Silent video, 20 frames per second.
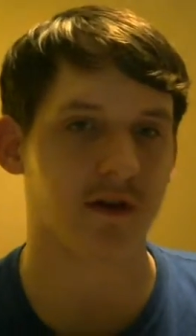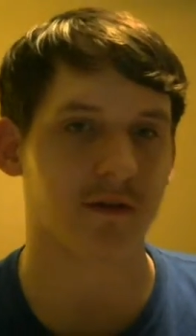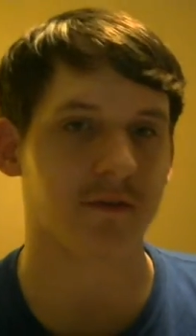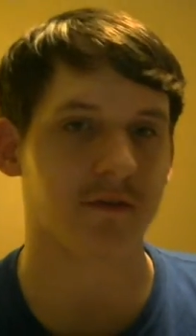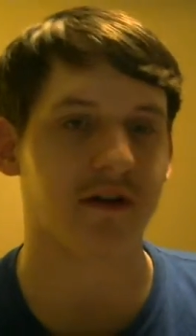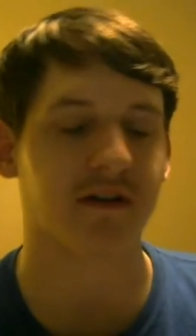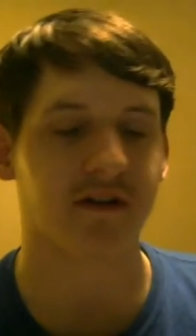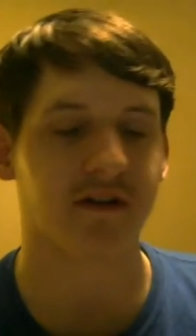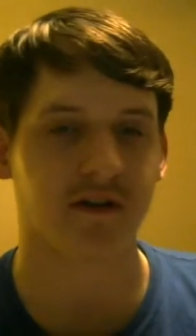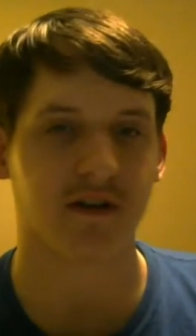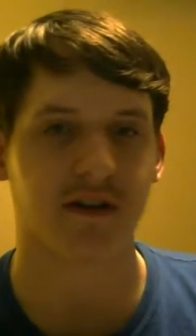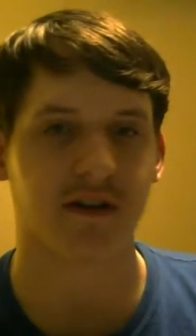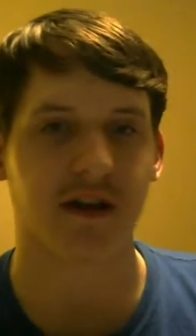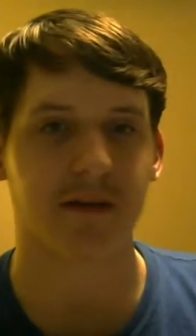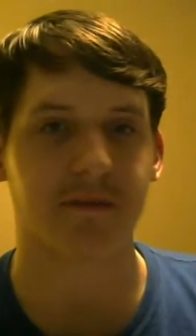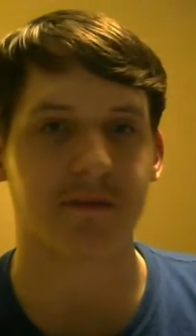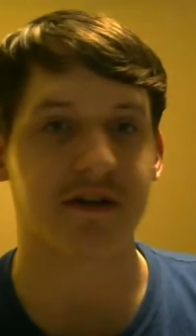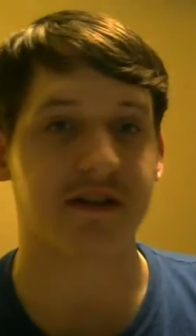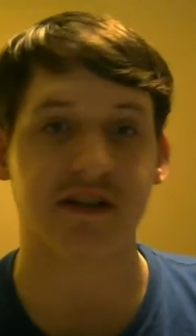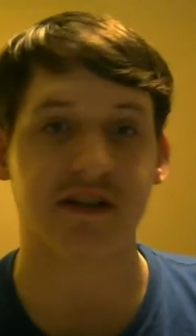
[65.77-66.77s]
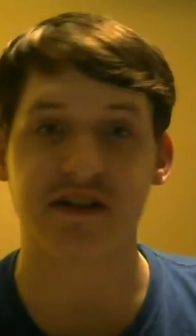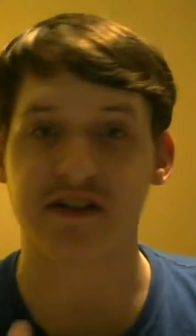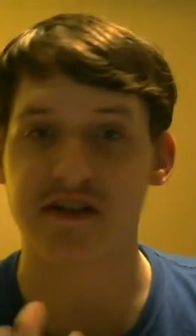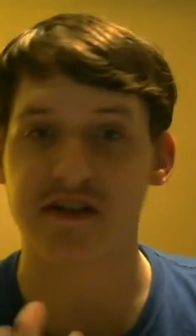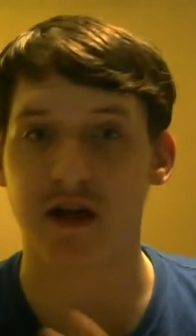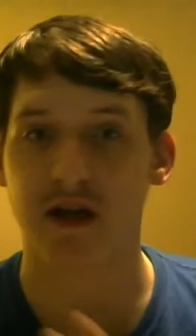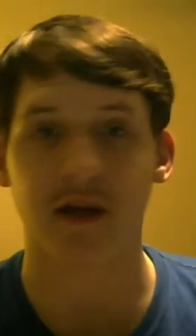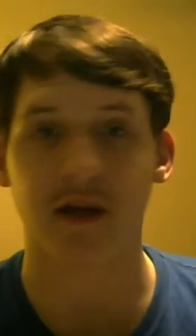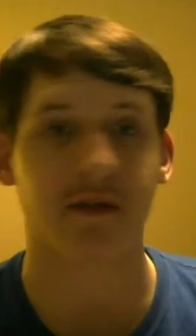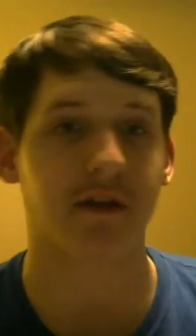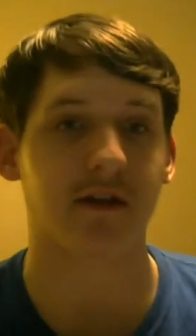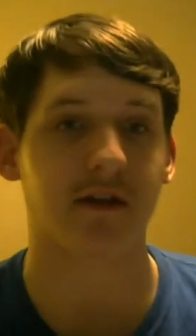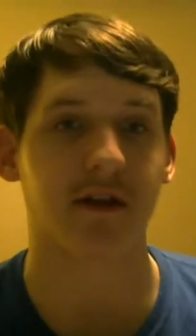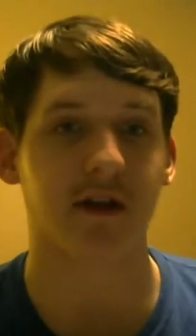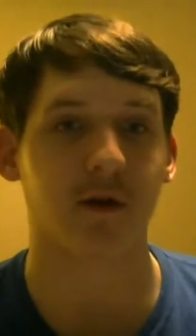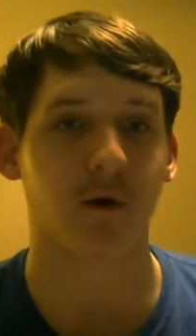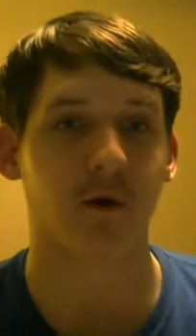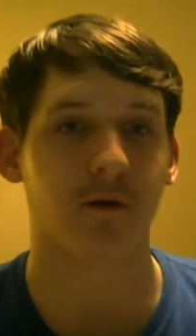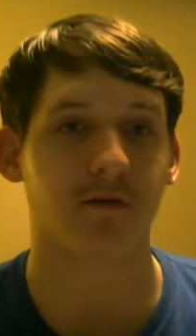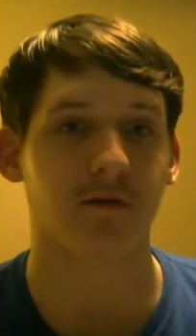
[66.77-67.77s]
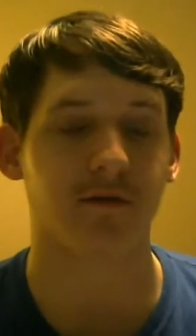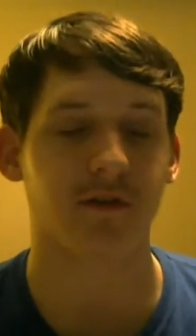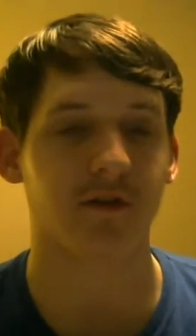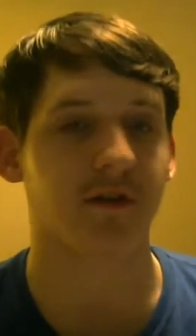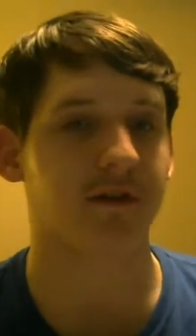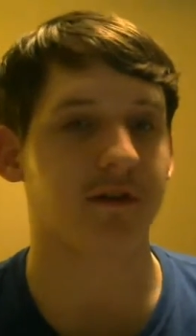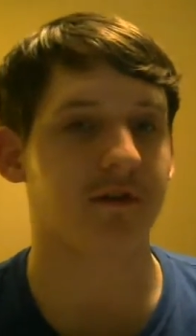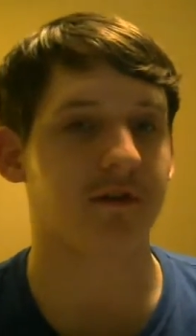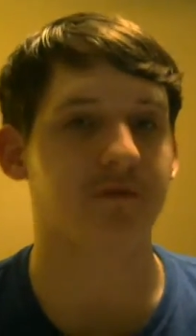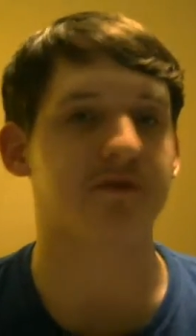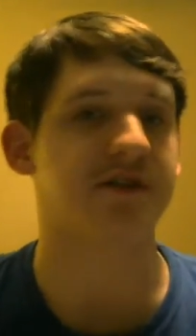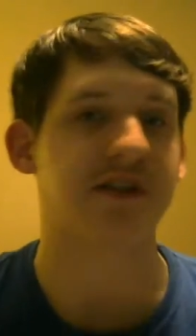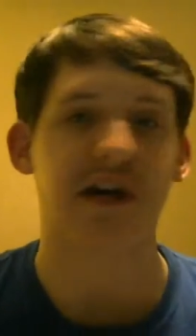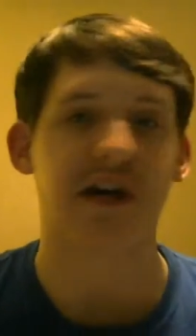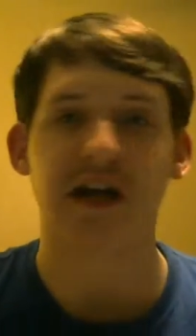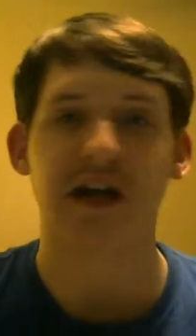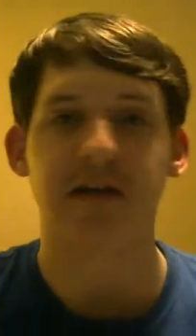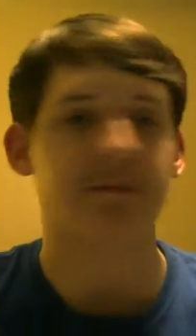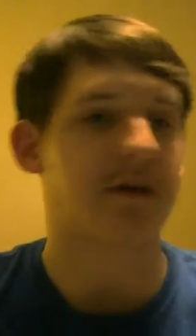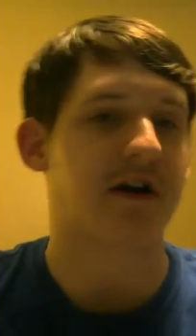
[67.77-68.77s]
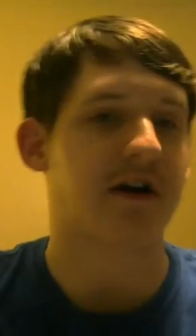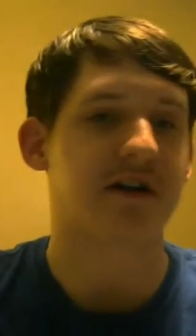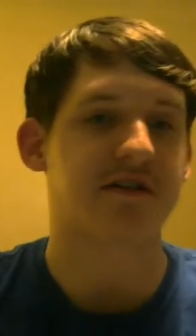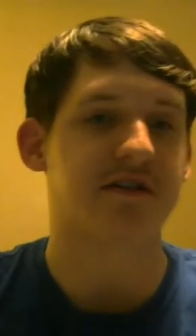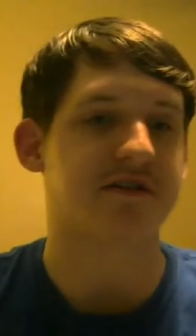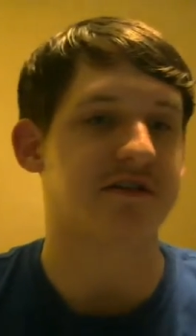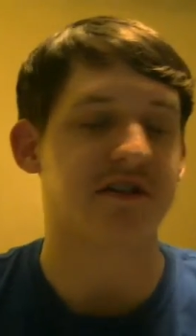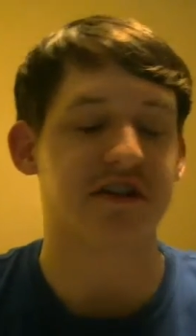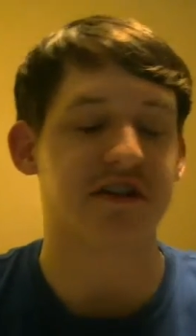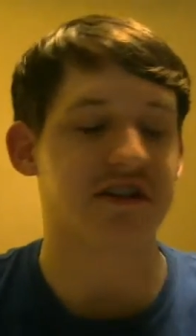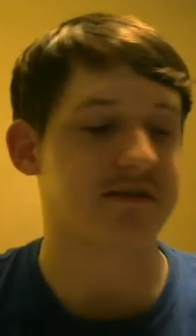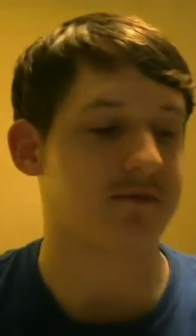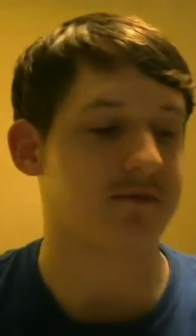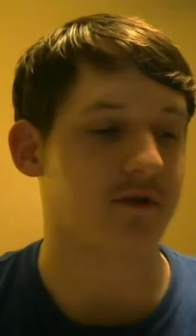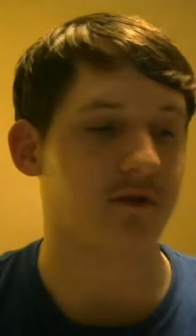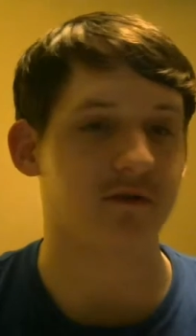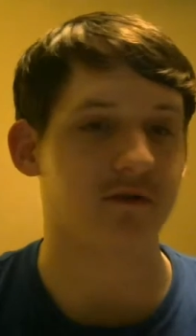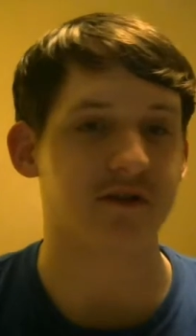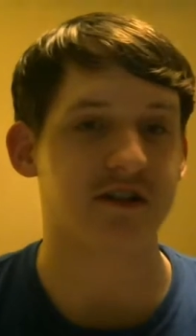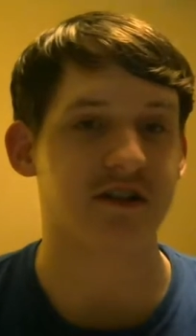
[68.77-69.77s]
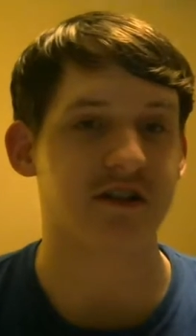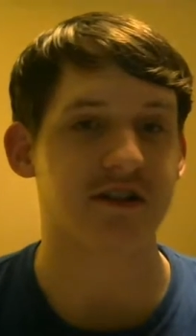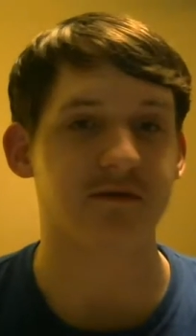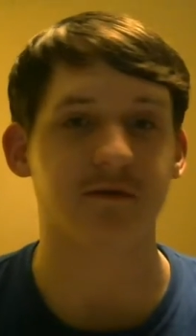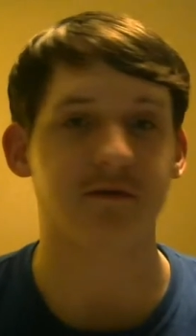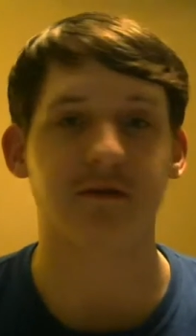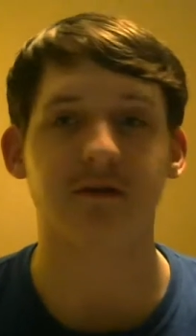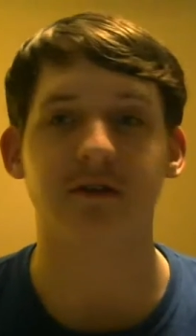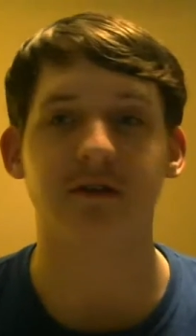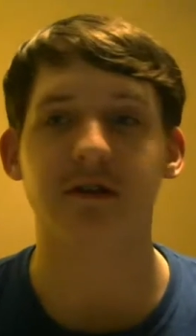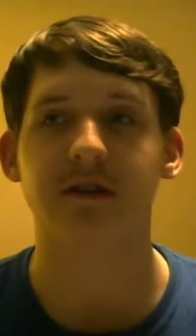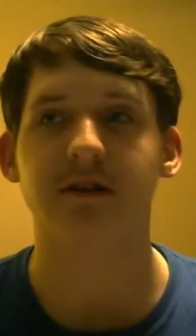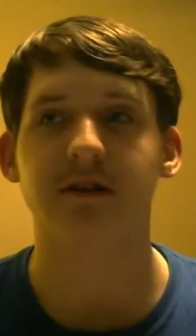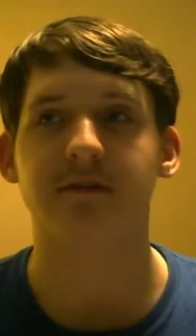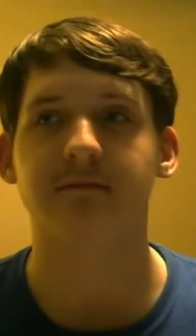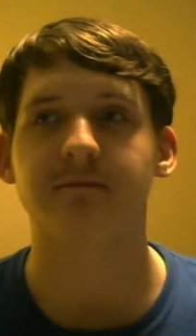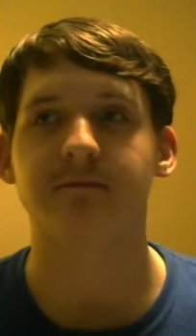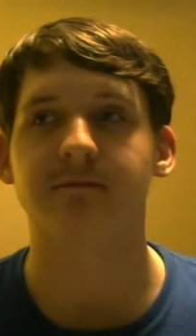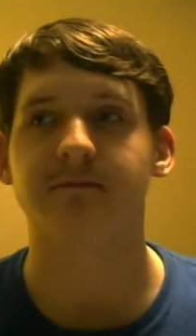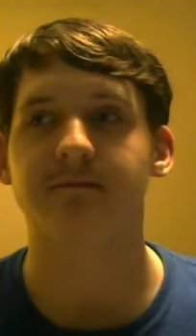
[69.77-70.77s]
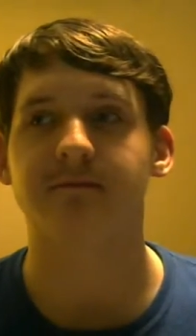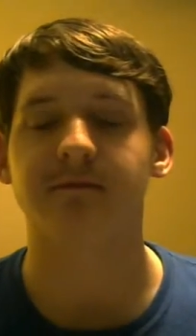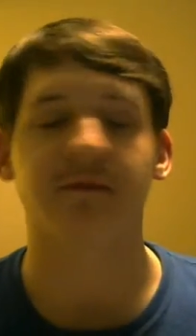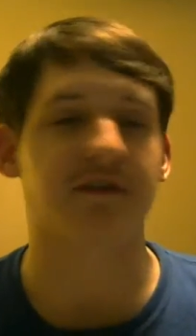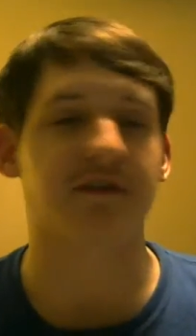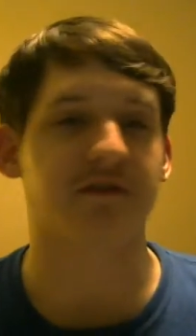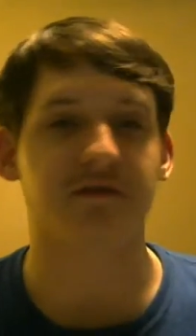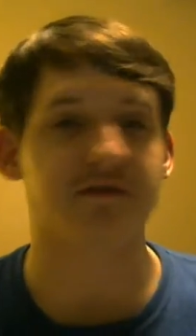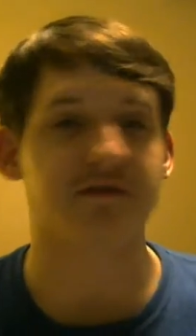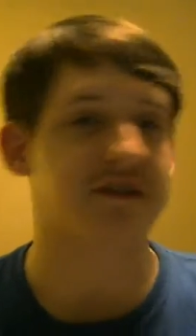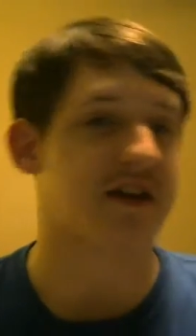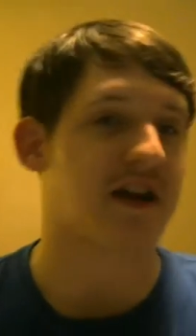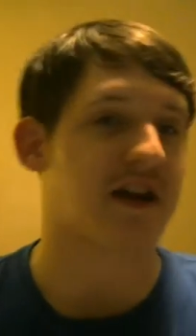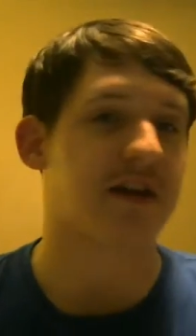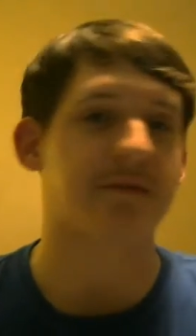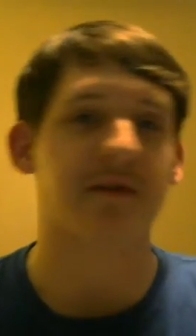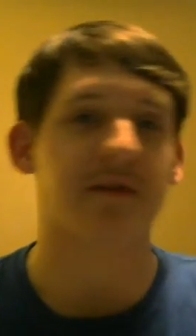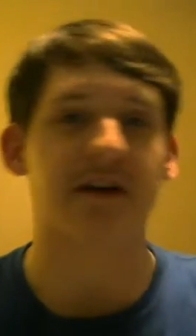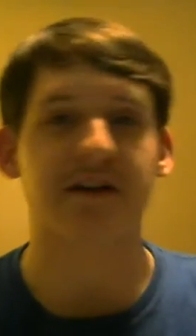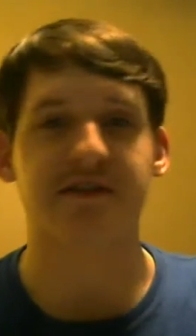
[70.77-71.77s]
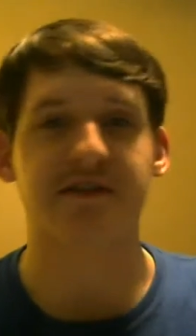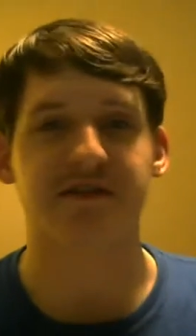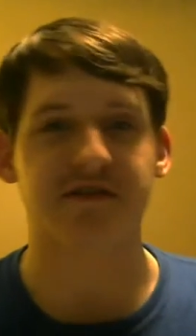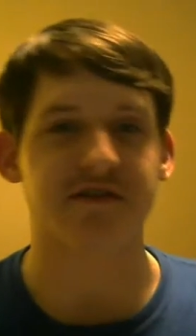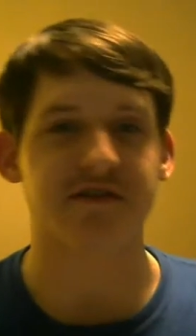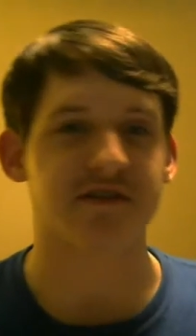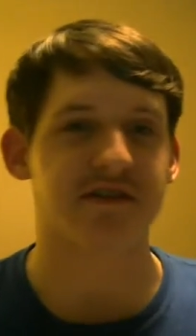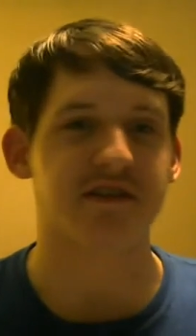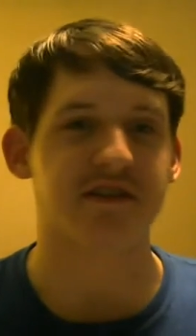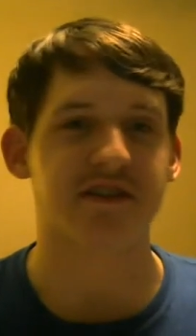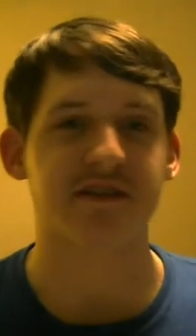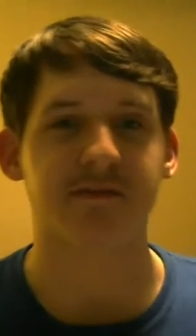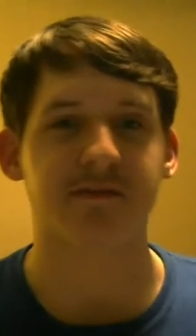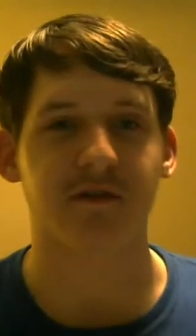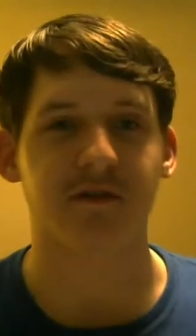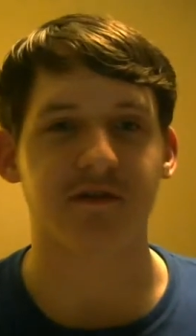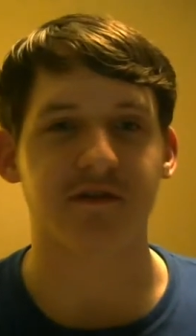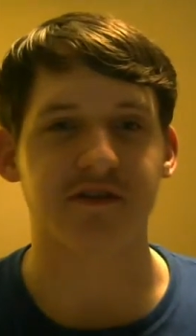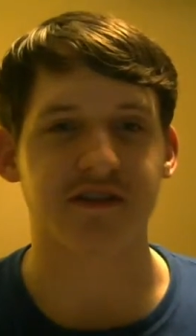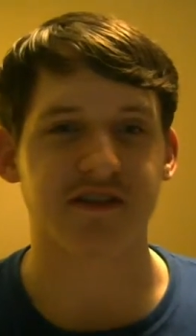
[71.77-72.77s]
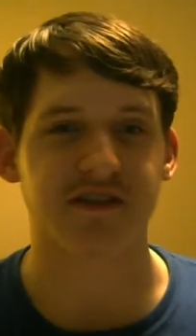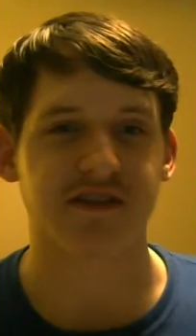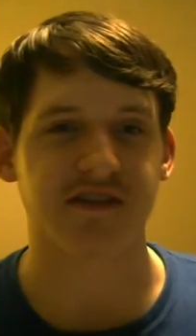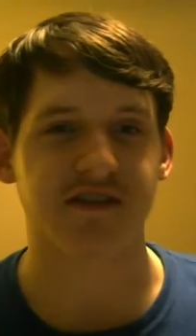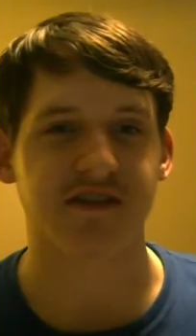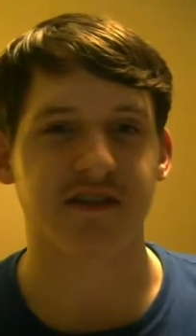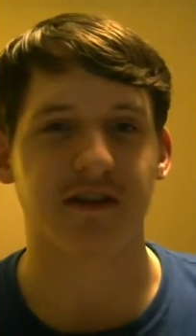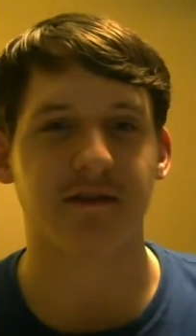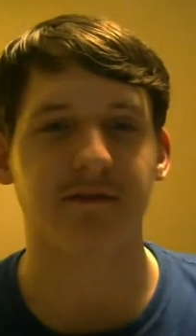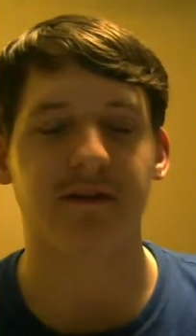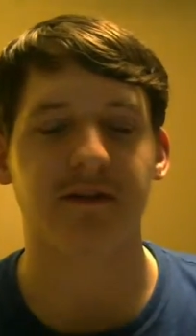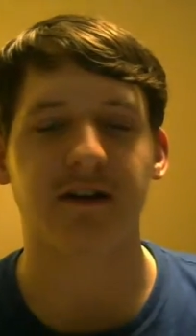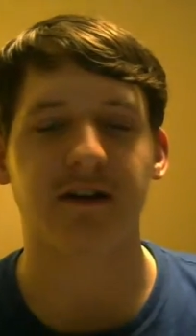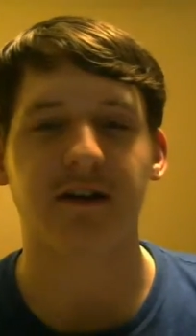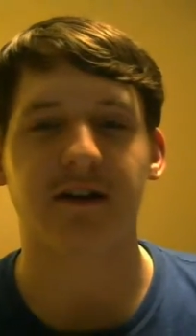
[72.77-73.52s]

I'm going to tell you that much. It's nothing like Cloverfield. There's no giant monsters and explosions. Well, there's no giant monsters and explosions and stuff.